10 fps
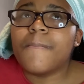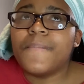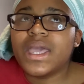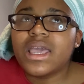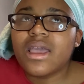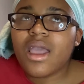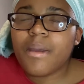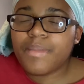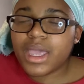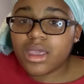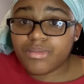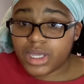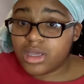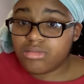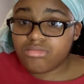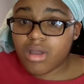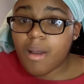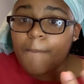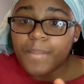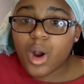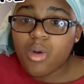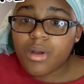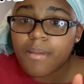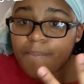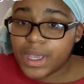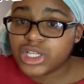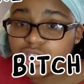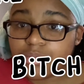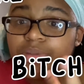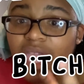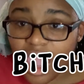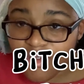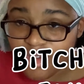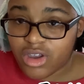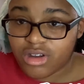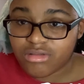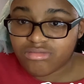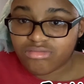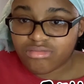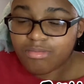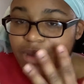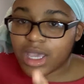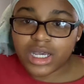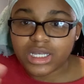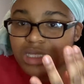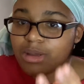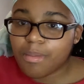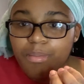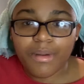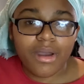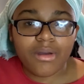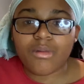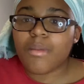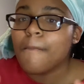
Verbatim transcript: B B B broke bitch behavior because broke